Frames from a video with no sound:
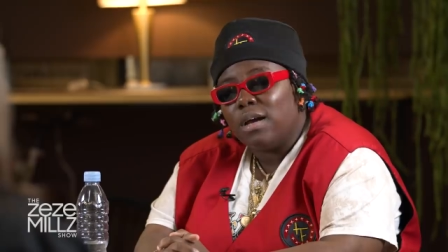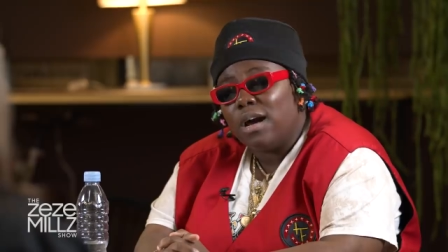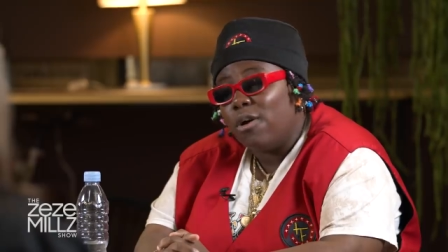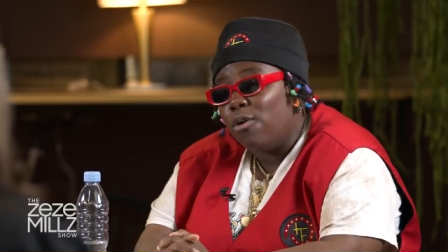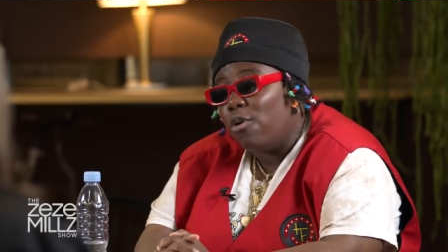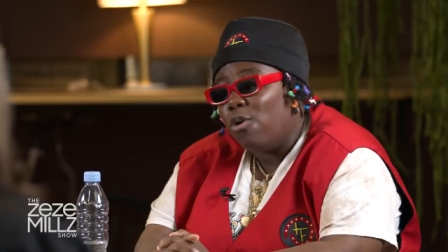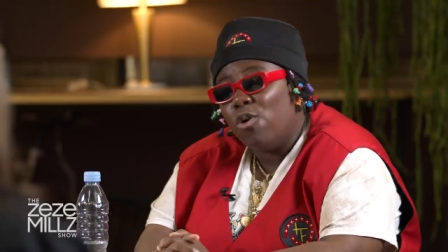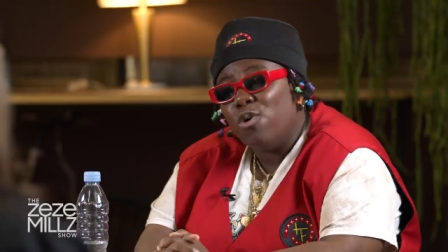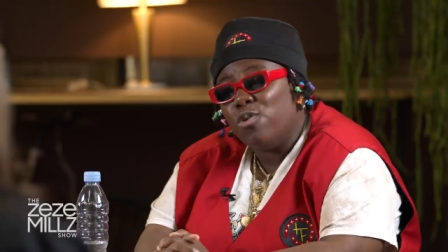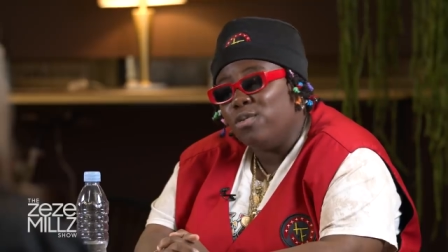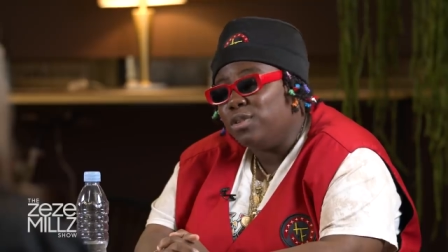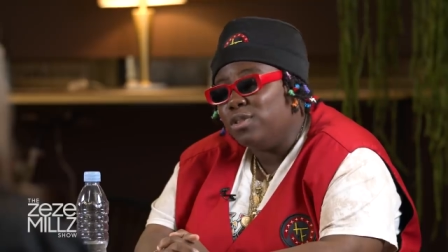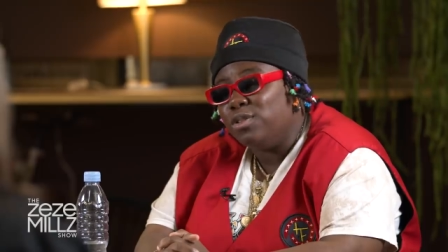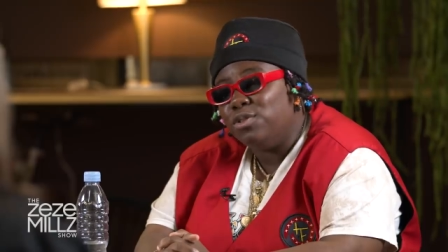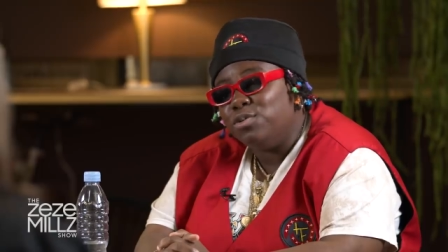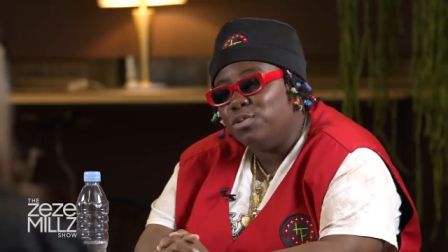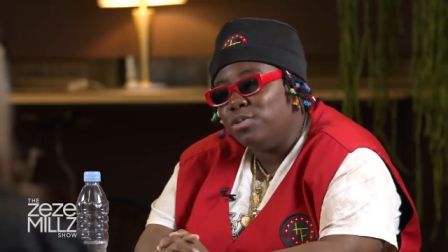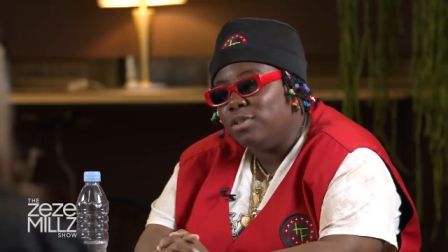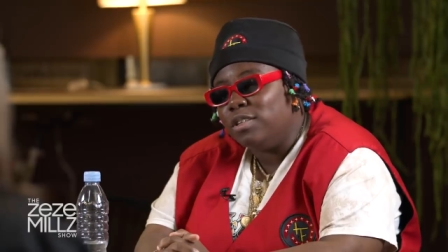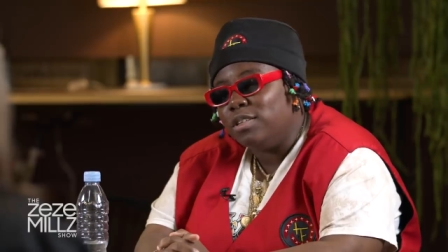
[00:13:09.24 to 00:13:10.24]
I'll always
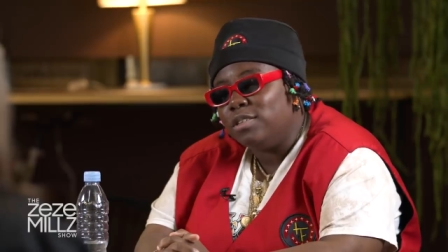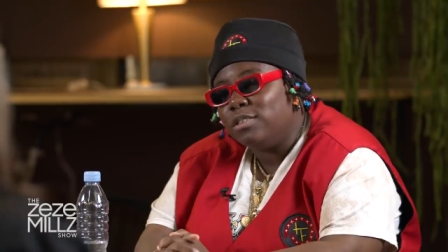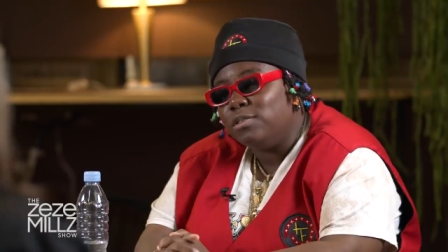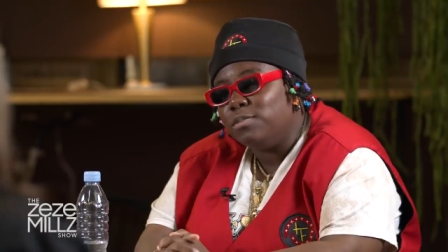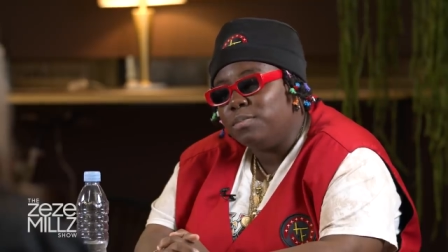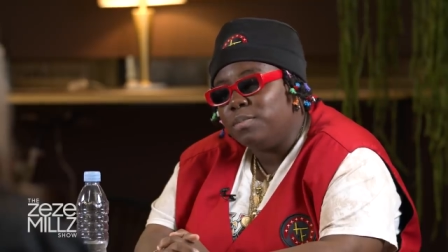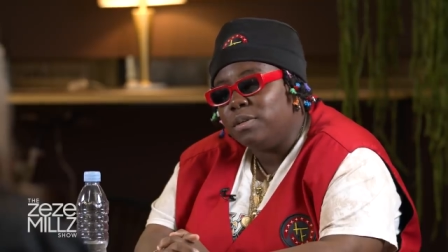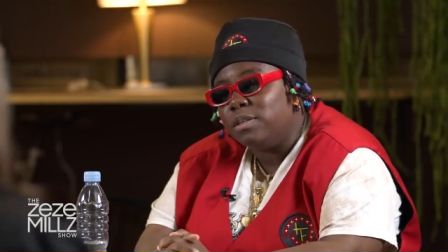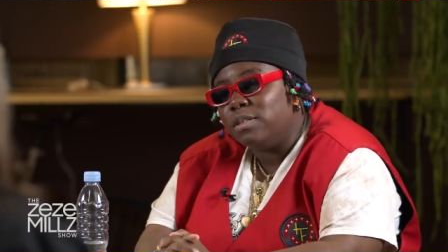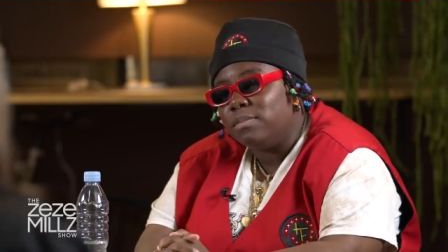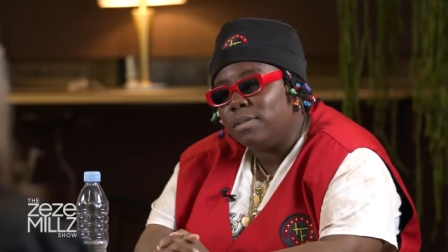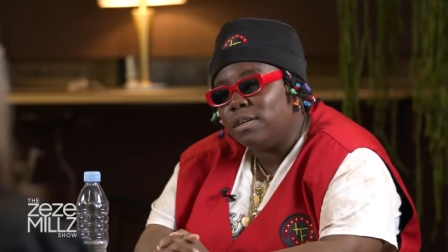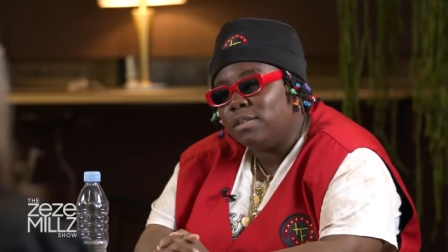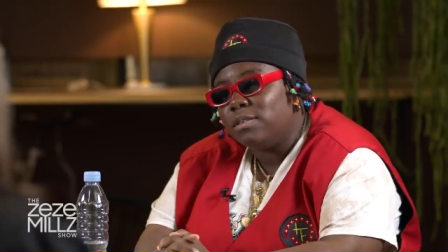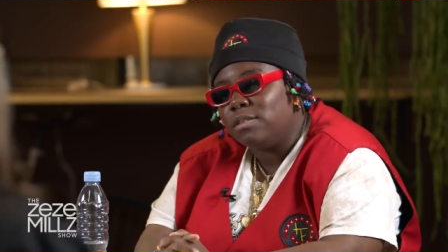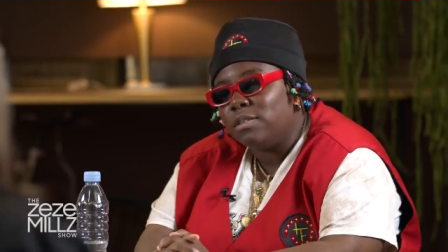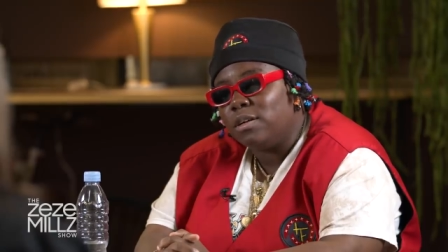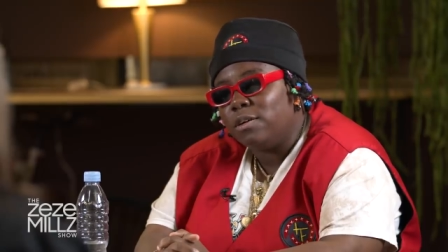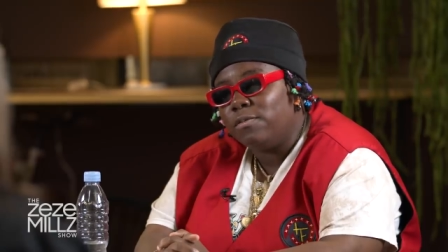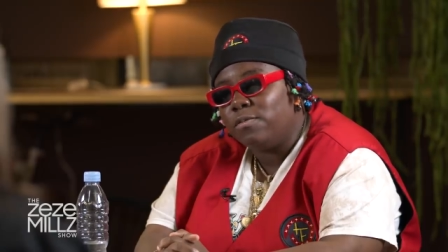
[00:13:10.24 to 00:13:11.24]
do things to please
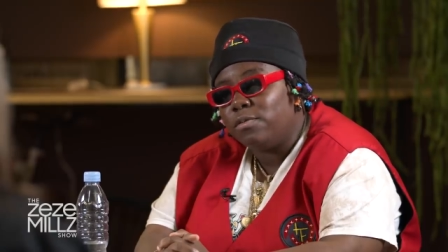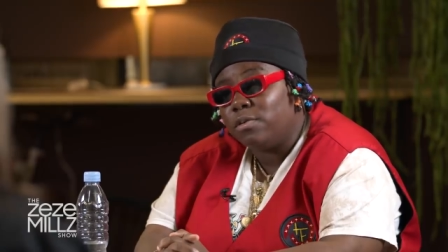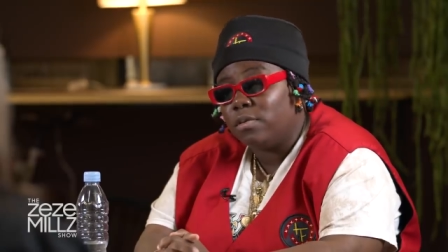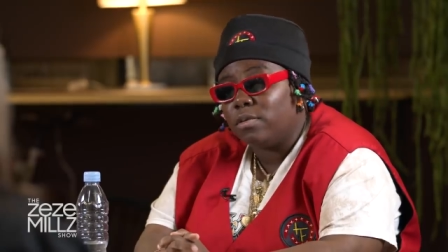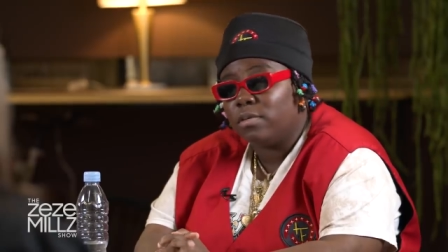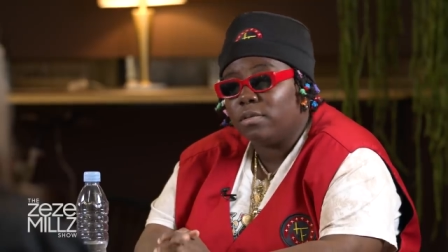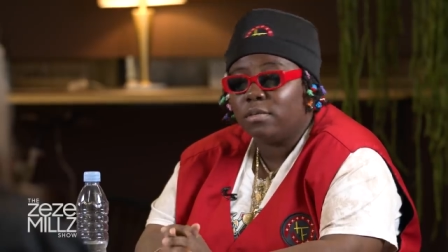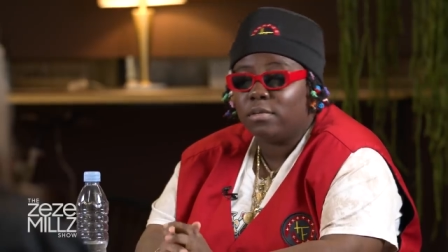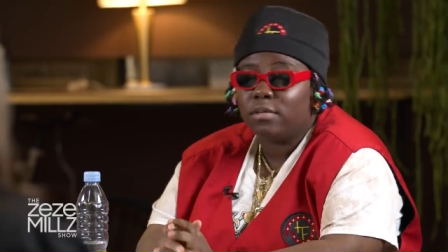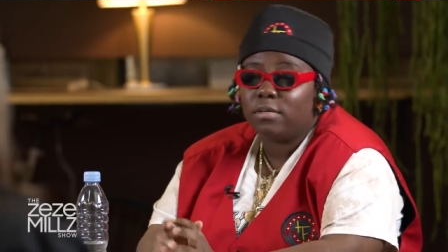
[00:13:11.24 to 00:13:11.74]
myself, though.